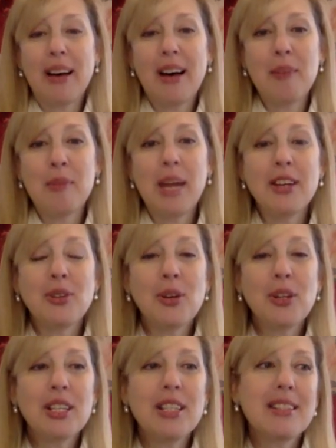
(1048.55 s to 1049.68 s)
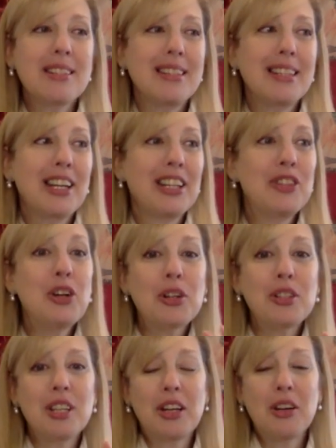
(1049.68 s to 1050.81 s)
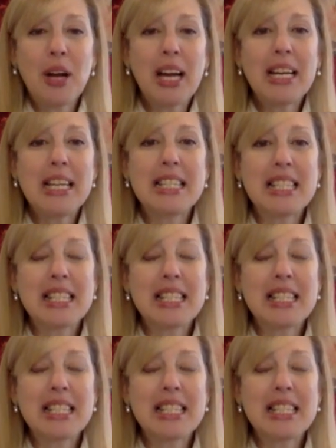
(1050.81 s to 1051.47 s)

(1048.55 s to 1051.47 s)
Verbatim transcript: It has all these little nooks and crannies.